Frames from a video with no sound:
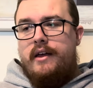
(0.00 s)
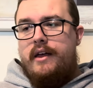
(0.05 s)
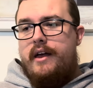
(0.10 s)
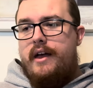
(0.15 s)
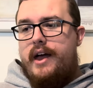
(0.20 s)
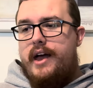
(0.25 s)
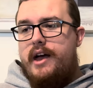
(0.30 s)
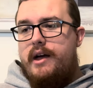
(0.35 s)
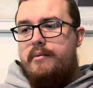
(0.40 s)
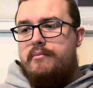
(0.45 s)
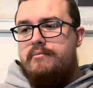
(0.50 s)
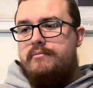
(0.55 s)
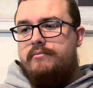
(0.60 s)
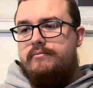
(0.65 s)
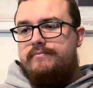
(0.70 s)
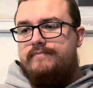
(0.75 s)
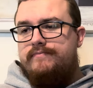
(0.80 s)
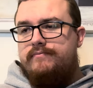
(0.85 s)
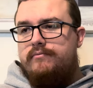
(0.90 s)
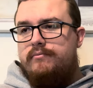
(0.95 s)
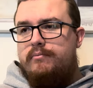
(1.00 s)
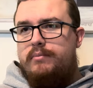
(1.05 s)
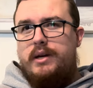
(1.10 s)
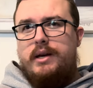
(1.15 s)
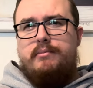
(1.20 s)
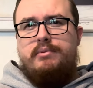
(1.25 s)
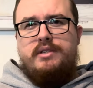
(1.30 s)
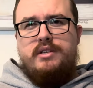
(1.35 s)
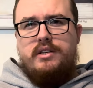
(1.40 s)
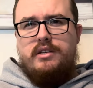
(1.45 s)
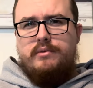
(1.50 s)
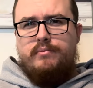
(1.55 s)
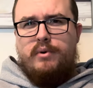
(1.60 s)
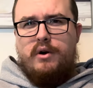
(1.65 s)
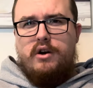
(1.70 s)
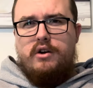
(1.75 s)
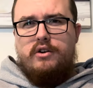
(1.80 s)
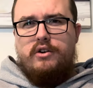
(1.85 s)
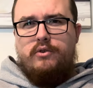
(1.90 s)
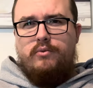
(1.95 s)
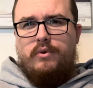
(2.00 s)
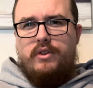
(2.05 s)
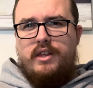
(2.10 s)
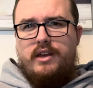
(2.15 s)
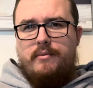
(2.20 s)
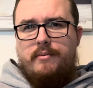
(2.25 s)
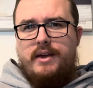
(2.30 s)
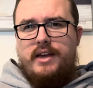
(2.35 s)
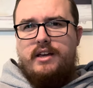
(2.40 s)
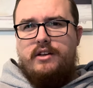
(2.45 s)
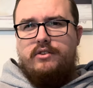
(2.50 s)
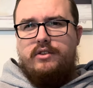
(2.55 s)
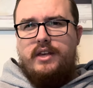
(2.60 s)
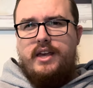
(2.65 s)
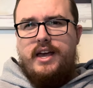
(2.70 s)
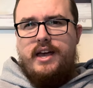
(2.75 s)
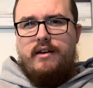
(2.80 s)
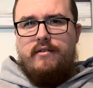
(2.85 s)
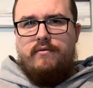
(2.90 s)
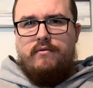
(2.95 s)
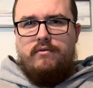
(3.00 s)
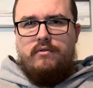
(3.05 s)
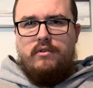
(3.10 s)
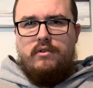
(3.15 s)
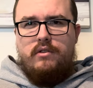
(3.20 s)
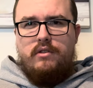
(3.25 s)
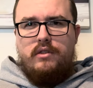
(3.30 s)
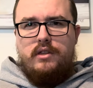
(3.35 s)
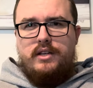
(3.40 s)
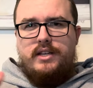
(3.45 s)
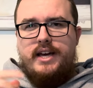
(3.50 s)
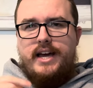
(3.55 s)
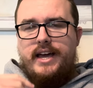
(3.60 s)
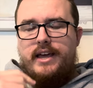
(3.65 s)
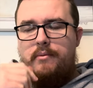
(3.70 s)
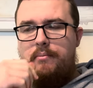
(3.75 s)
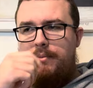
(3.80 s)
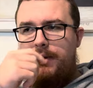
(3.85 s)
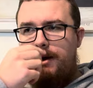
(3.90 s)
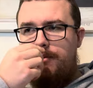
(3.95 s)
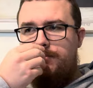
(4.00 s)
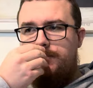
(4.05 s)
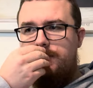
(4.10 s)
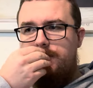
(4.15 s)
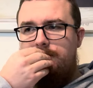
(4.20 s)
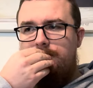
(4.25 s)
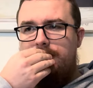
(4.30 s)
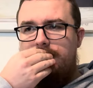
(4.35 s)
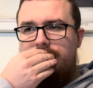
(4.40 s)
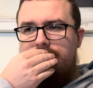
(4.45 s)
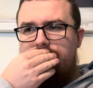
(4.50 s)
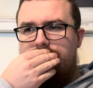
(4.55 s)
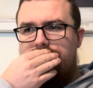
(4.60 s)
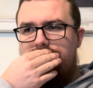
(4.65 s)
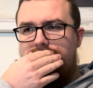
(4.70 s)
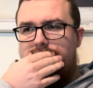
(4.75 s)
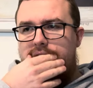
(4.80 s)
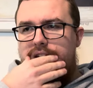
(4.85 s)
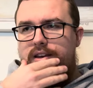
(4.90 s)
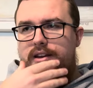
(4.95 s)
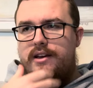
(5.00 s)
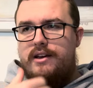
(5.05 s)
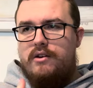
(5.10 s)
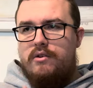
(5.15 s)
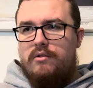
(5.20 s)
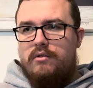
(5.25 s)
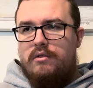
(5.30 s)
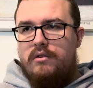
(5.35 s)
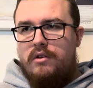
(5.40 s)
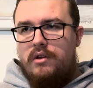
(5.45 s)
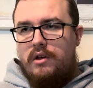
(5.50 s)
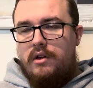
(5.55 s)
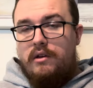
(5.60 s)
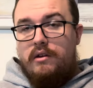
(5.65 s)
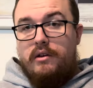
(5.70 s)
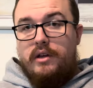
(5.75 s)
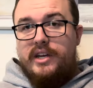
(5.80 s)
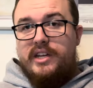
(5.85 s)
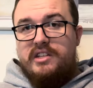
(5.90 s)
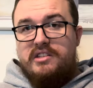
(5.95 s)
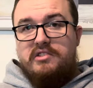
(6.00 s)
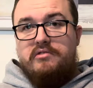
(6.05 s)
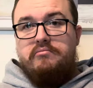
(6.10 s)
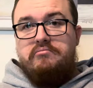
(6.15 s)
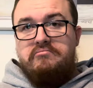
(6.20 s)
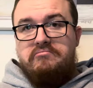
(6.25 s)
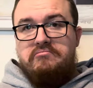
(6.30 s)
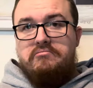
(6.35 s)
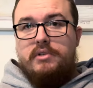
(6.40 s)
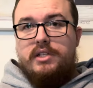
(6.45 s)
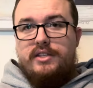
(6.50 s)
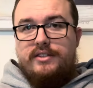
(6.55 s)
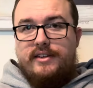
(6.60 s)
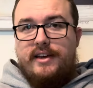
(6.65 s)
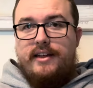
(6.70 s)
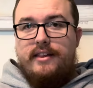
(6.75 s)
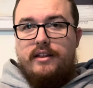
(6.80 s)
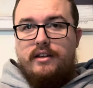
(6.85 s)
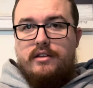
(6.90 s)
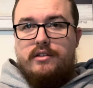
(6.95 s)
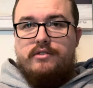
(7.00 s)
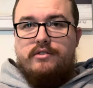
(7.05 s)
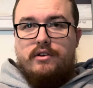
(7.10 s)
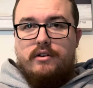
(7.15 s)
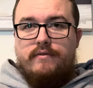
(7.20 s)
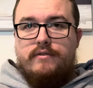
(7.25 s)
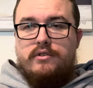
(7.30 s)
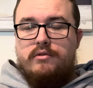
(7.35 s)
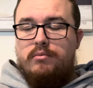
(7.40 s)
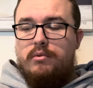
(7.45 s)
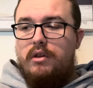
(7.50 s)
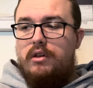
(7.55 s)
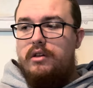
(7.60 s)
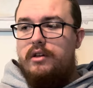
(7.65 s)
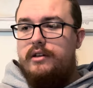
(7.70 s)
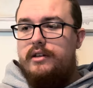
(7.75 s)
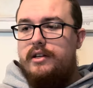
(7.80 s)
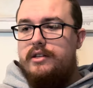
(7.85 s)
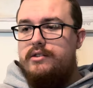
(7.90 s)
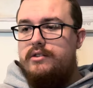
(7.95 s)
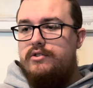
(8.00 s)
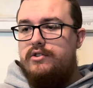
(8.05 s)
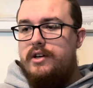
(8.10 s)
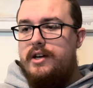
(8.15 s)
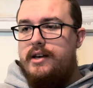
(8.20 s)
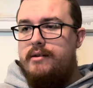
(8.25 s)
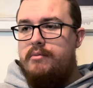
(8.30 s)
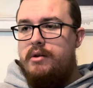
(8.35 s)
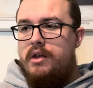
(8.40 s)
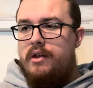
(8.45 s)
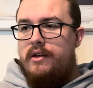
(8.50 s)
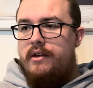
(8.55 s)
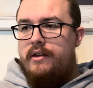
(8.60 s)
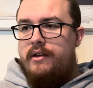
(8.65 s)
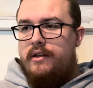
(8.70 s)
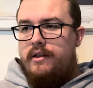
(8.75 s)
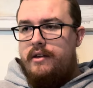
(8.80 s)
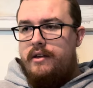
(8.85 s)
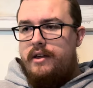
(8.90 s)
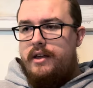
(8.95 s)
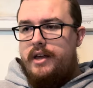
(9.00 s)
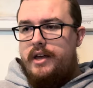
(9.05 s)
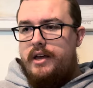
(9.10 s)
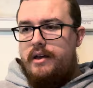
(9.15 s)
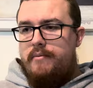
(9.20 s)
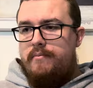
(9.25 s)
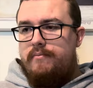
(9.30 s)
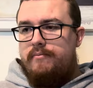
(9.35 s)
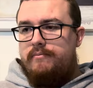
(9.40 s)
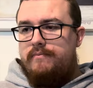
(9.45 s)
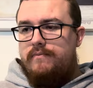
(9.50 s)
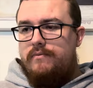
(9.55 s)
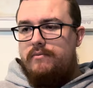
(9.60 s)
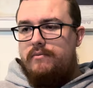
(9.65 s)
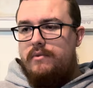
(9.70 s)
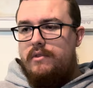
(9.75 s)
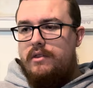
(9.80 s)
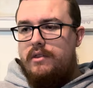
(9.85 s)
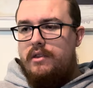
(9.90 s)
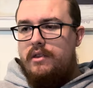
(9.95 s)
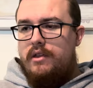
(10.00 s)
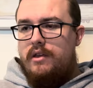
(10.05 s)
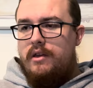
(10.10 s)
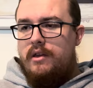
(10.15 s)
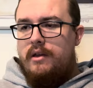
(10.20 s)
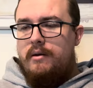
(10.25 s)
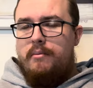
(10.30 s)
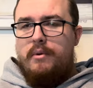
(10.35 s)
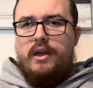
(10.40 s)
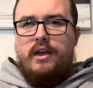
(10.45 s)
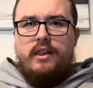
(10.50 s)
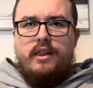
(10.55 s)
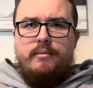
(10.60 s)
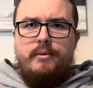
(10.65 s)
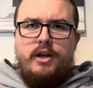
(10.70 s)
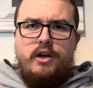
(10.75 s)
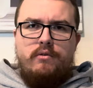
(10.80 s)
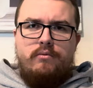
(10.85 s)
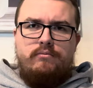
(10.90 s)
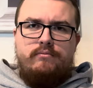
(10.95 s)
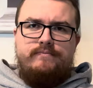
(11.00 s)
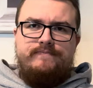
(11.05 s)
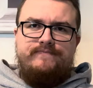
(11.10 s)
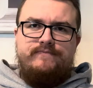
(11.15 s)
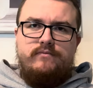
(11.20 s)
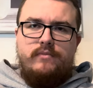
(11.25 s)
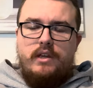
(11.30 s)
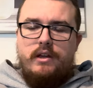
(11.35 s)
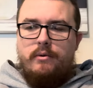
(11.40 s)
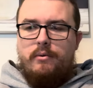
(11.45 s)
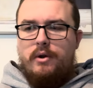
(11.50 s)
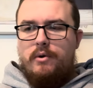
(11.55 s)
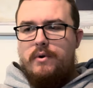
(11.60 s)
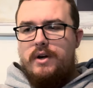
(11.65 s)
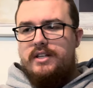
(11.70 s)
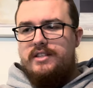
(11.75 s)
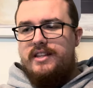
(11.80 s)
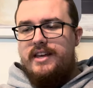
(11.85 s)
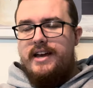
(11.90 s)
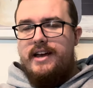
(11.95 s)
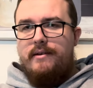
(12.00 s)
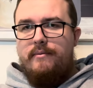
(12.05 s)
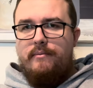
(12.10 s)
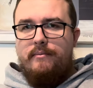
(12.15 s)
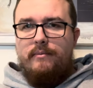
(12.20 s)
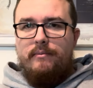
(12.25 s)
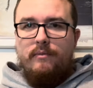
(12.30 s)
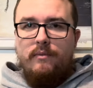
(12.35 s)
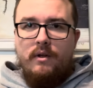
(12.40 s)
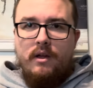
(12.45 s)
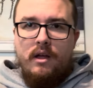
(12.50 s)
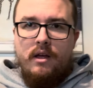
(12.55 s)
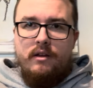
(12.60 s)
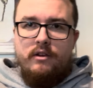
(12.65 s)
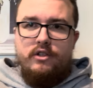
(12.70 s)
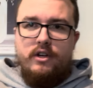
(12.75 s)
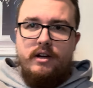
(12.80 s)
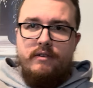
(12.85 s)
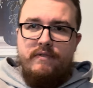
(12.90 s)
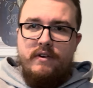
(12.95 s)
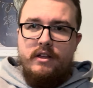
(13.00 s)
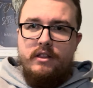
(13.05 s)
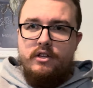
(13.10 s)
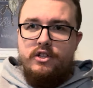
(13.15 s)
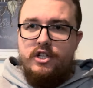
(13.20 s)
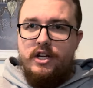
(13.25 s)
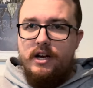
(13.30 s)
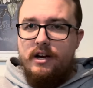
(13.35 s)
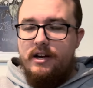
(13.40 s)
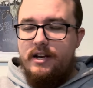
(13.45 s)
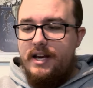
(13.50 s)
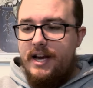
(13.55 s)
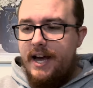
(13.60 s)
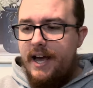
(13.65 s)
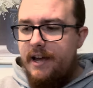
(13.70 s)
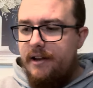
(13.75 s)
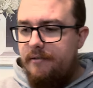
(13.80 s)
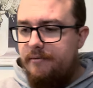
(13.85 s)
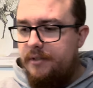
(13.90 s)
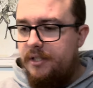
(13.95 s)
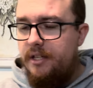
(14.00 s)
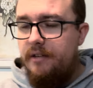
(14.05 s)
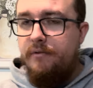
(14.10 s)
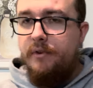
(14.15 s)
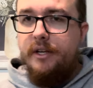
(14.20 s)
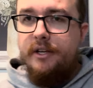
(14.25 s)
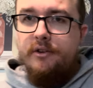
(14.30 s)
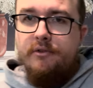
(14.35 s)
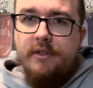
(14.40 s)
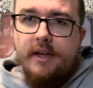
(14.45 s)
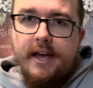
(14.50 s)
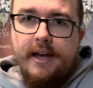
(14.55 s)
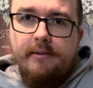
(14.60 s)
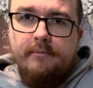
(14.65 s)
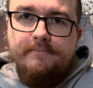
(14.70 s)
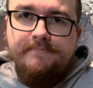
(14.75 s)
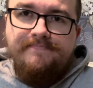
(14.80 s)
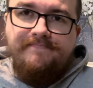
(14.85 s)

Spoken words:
Pepsi is partnered with them. I actually have the Diet Pepsi mix right now, and it's solid. It's serviceable. It does the job. But yeah, let me know. Anybody wants that? Try to find the cherry diet. See if we can do that.